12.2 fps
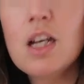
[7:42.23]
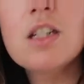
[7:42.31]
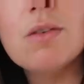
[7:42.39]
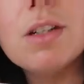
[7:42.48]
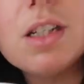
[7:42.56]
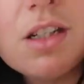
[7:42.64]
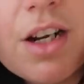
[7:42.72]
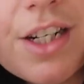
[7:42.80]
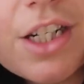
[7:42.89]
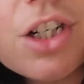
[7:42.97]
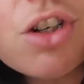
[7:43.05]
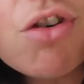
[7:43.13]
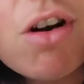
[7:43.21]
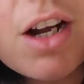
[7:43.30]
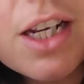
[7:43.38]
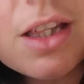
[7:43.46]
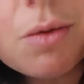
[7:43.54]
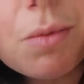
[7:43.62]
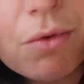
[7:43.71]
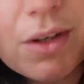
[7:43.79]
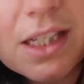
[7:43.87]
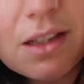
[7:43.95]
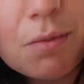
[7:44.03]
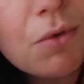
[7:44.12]
So I decided to try the
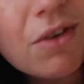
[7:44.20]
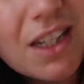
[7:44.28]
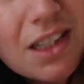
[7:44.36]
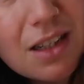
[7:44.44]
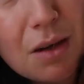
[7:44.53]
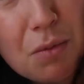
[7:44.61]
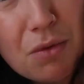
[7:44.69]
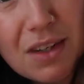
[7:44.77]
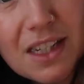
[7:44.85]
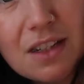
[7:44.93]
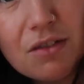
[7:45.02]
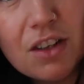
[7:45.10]
barista